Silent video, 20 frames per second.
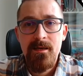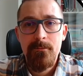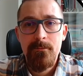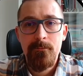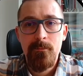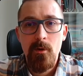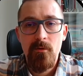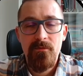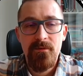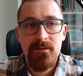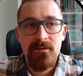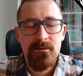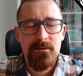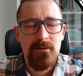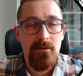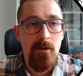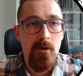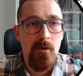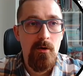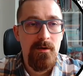both in the
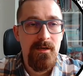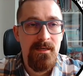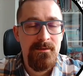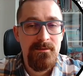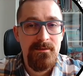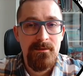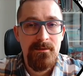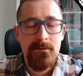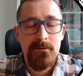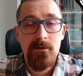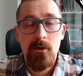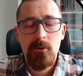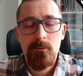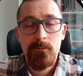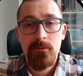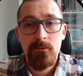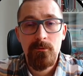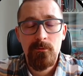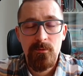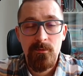log and in the
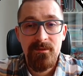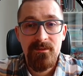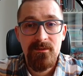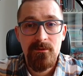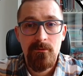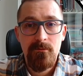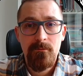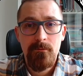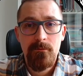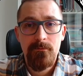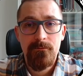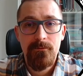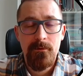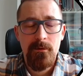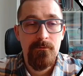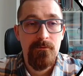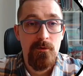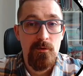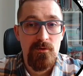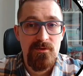output window
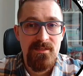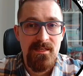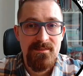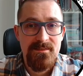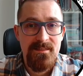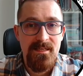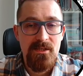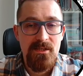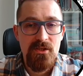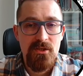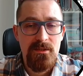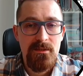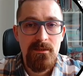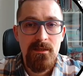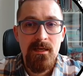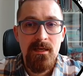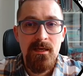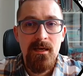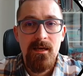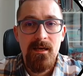of your SAS session.
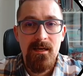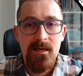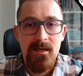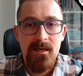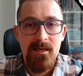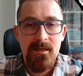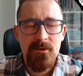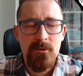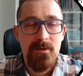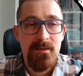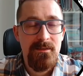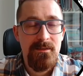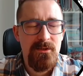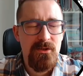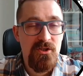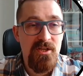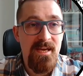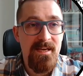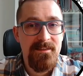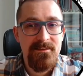You can
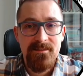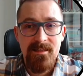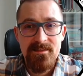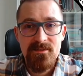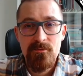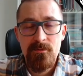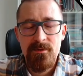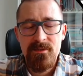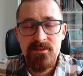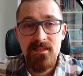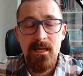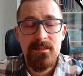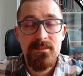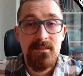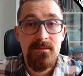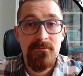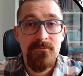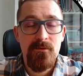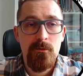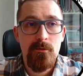check test
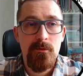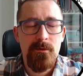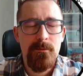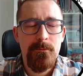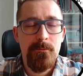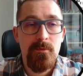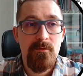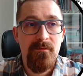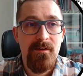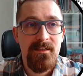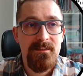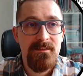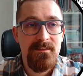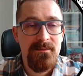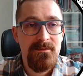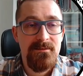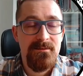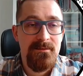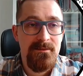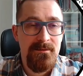results if you provided
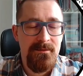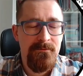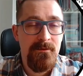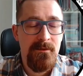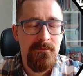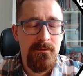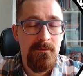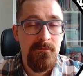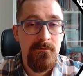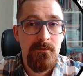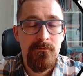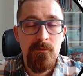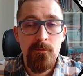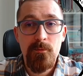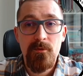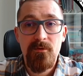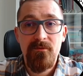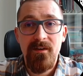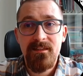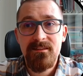
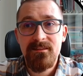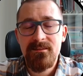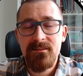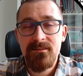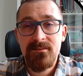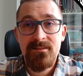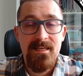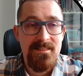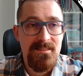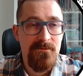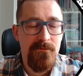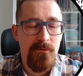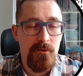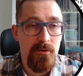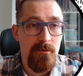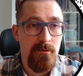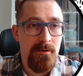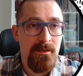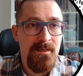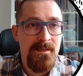a test for
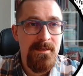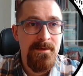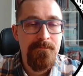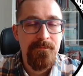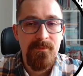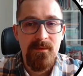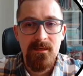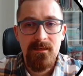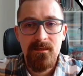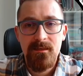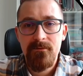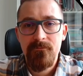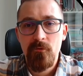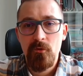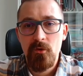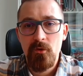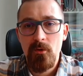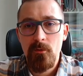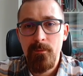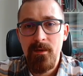your
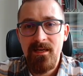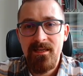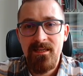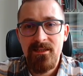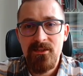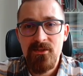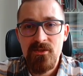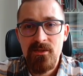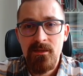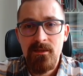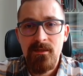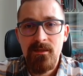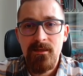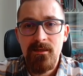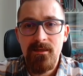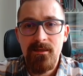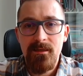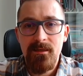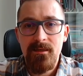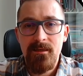package.
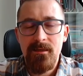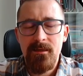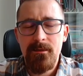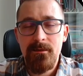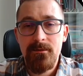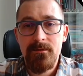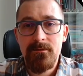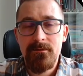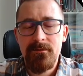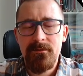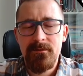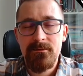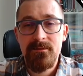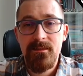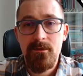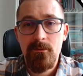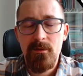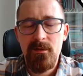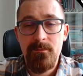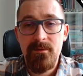
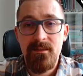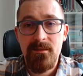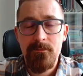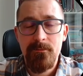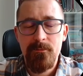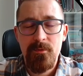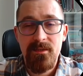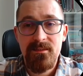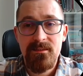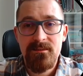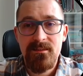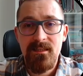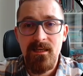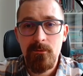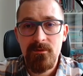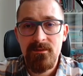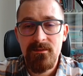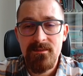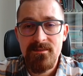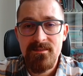They will be printed
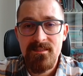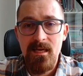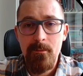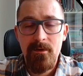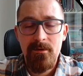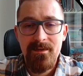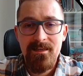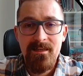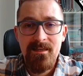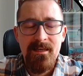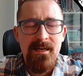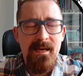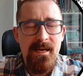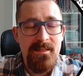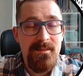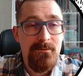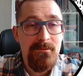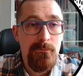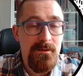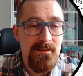out in the summary,
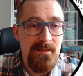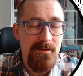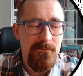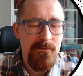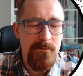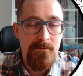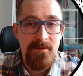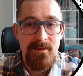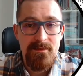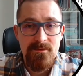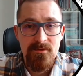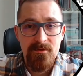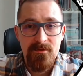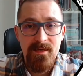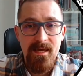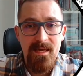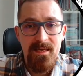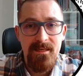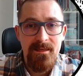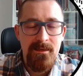and when everything is
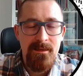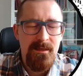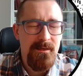okay,